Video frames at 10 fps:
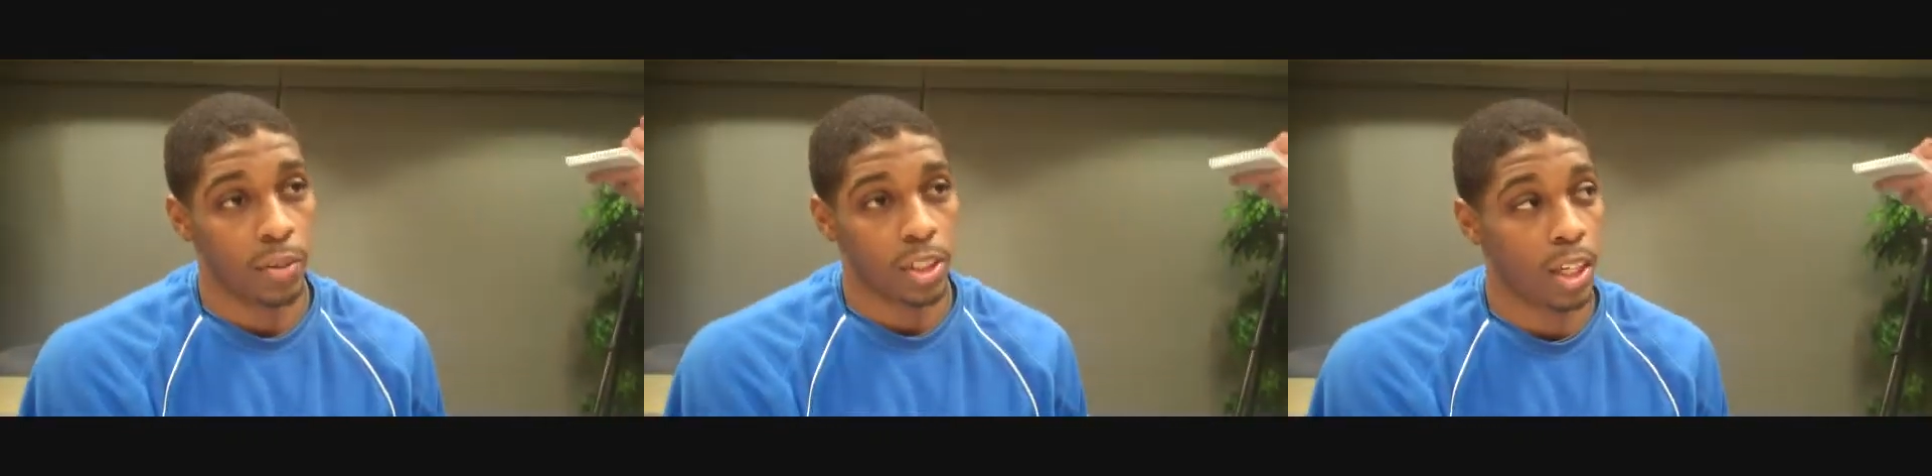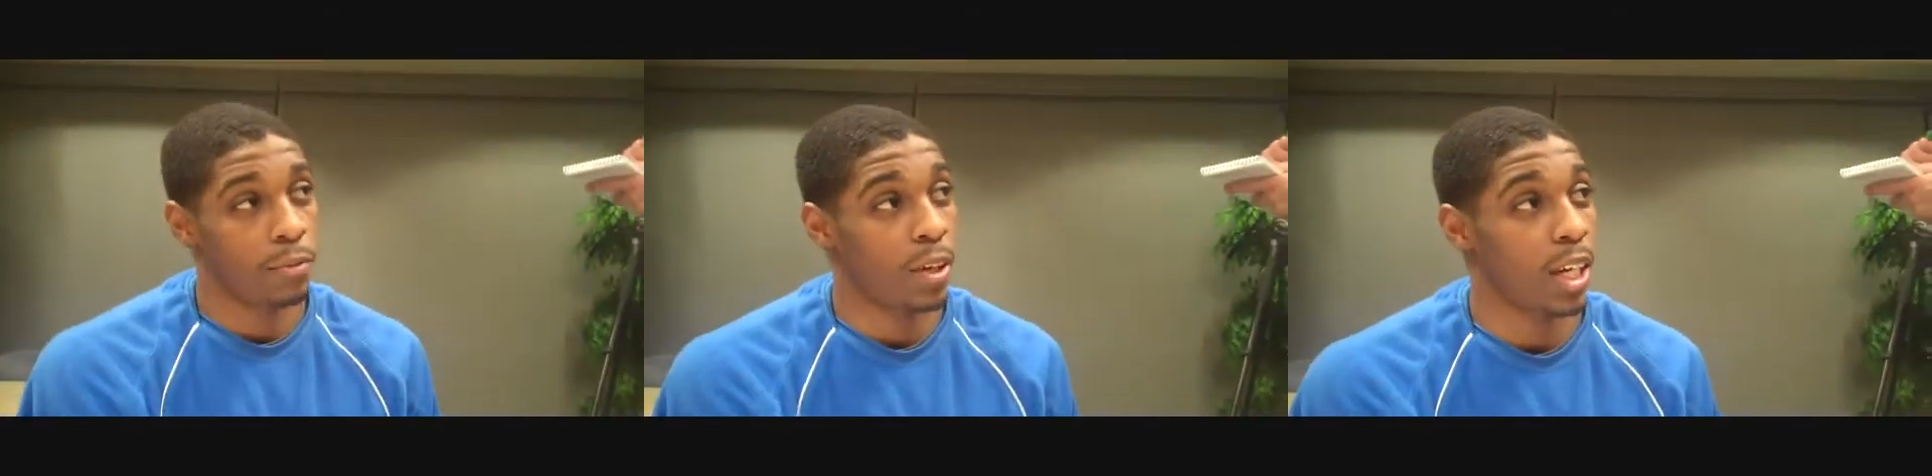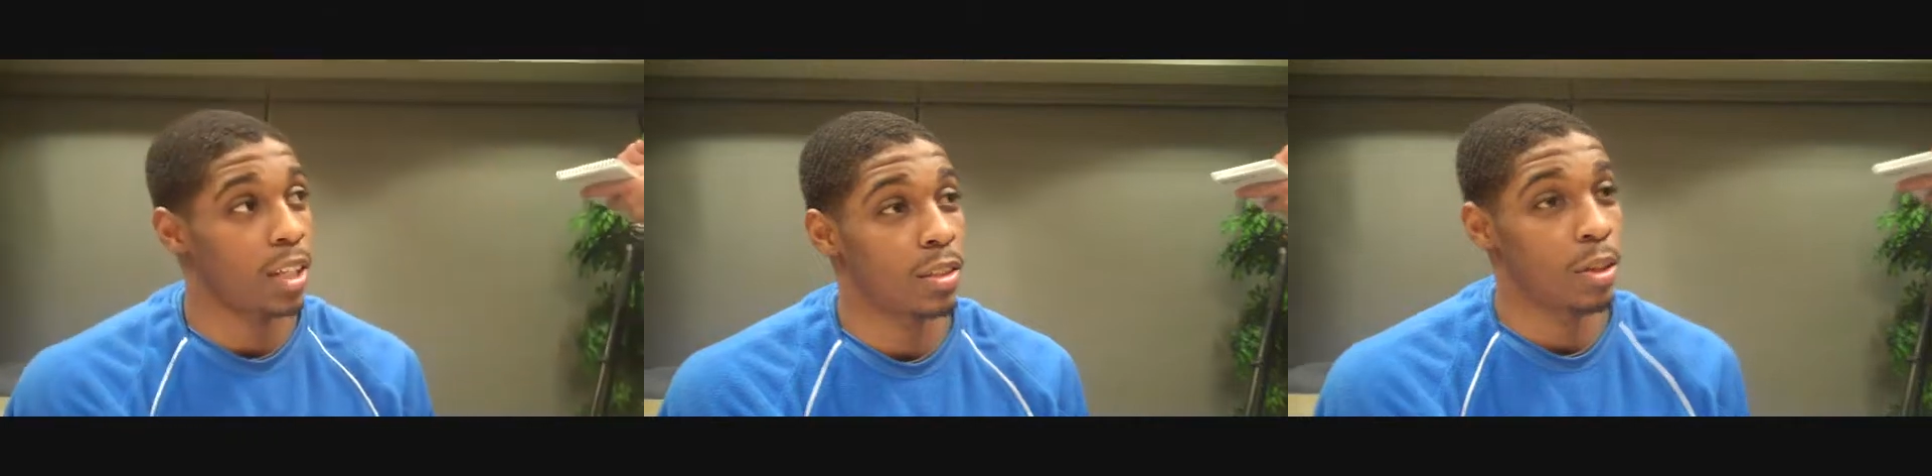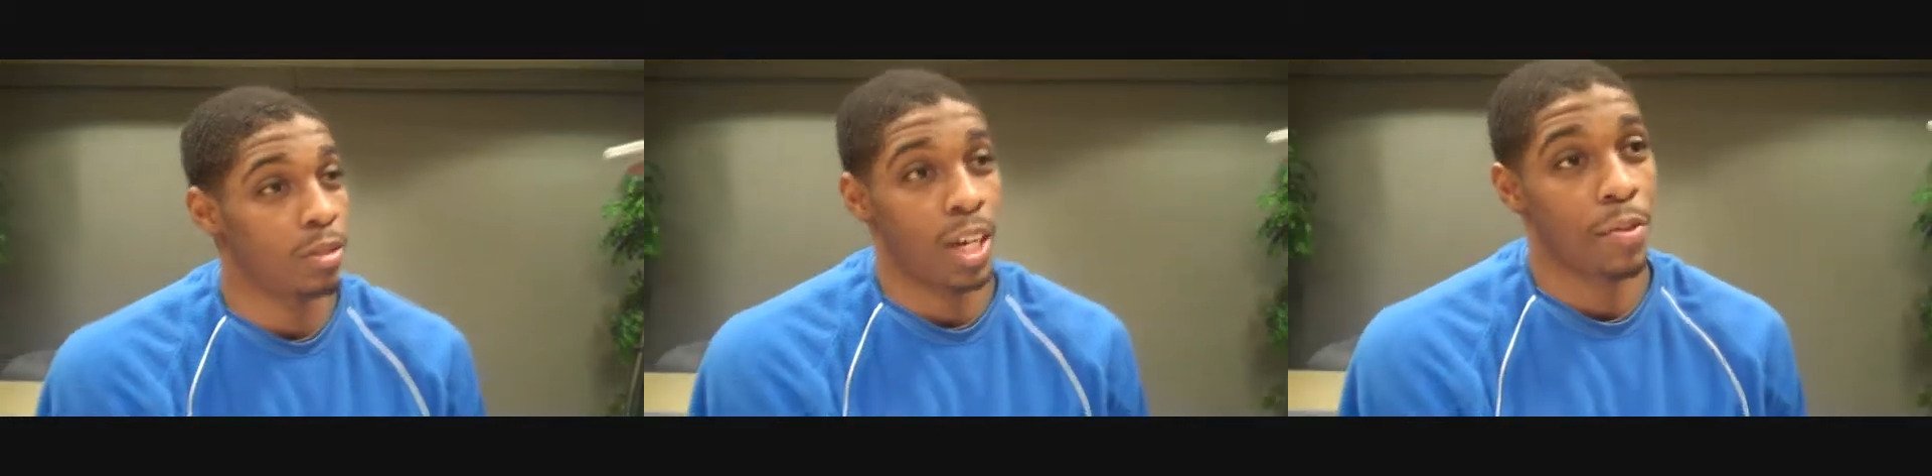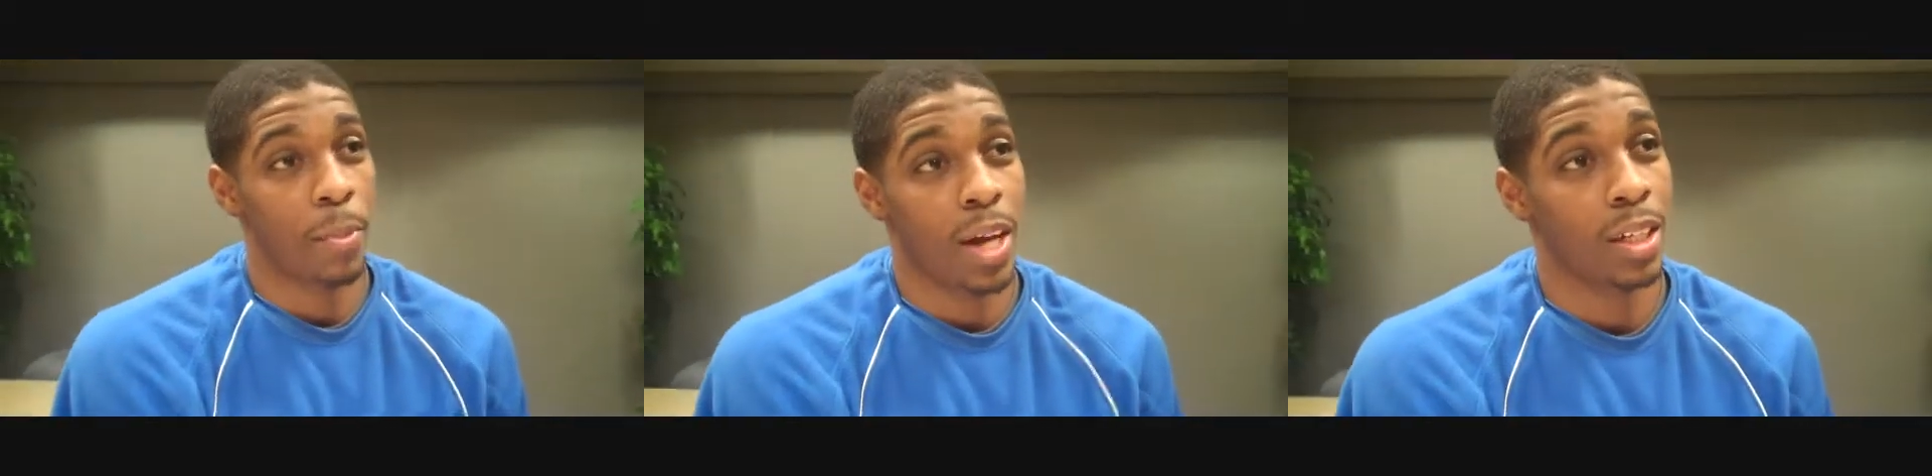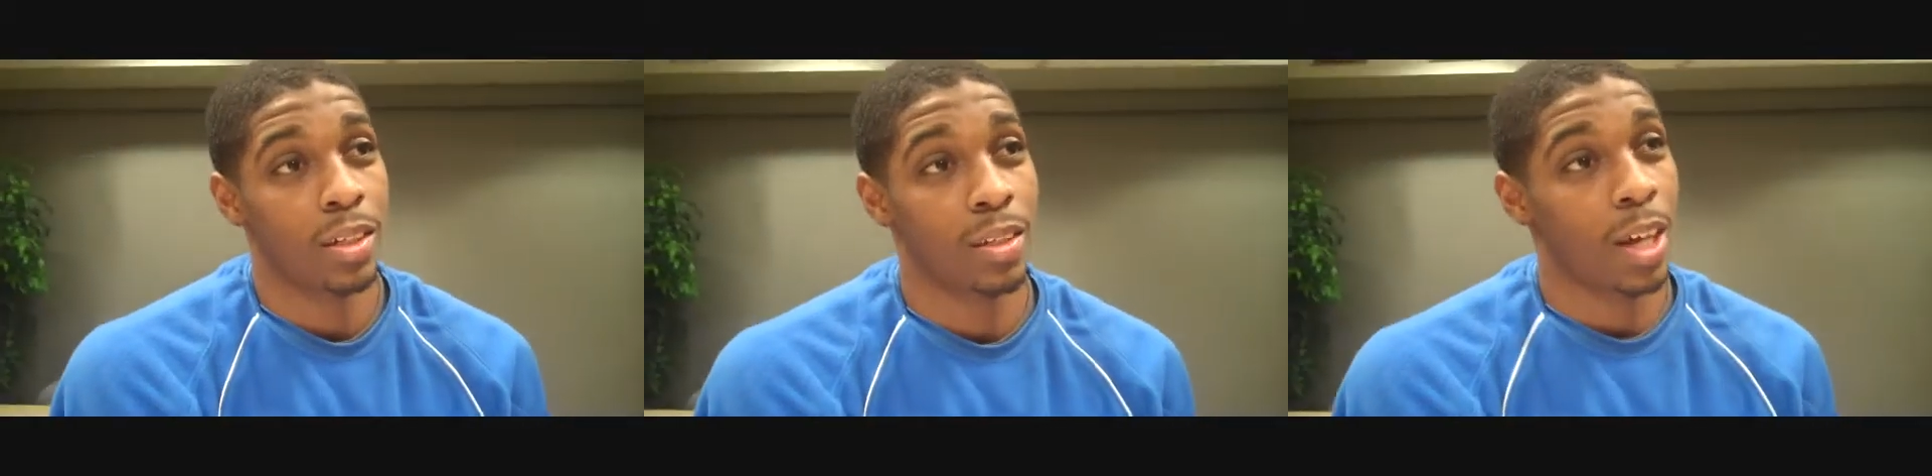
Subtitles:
Like, it felt like you know, everybody